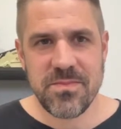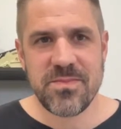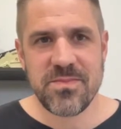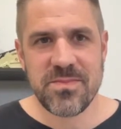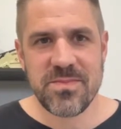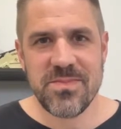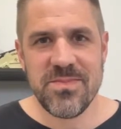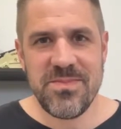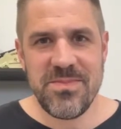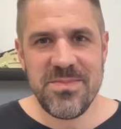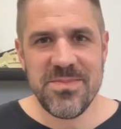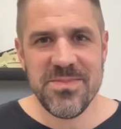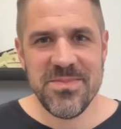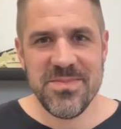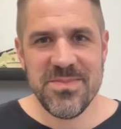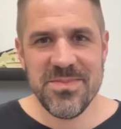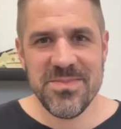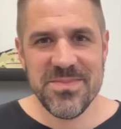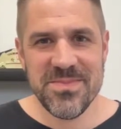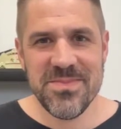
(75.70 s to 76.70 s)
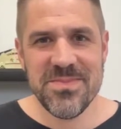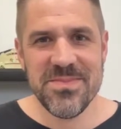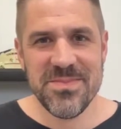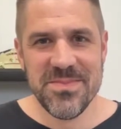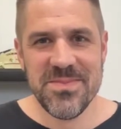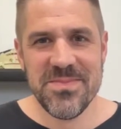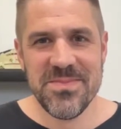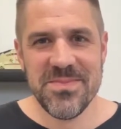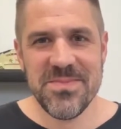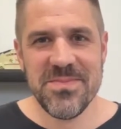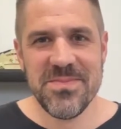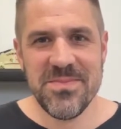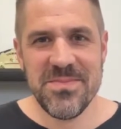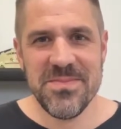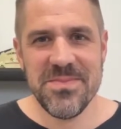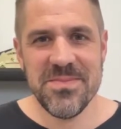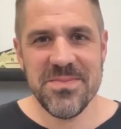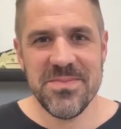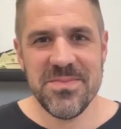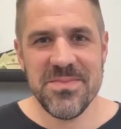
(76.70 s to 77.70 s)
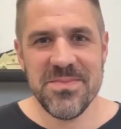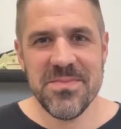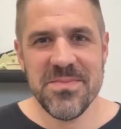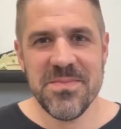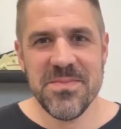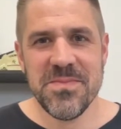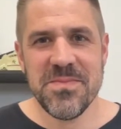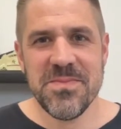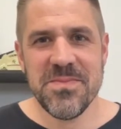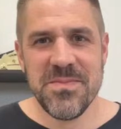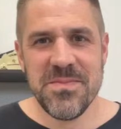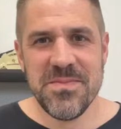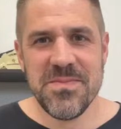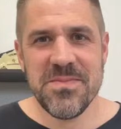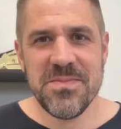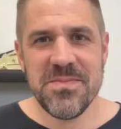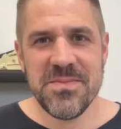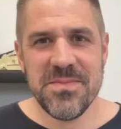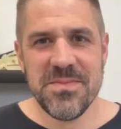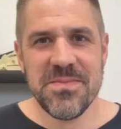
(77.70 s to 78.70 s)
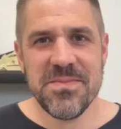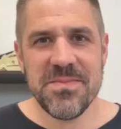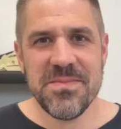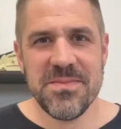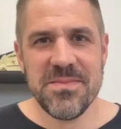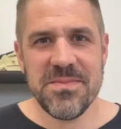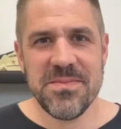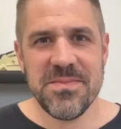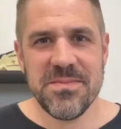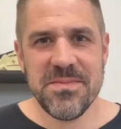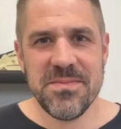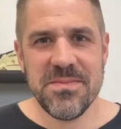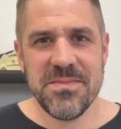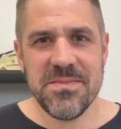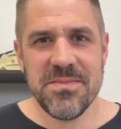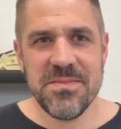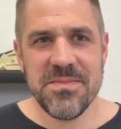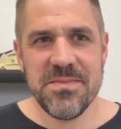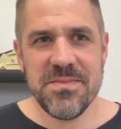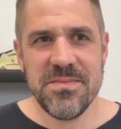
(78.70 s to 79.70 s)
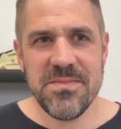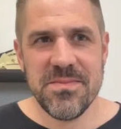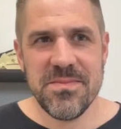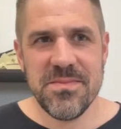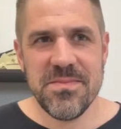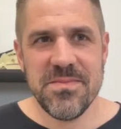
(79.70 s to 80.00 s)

The person shown says nothing.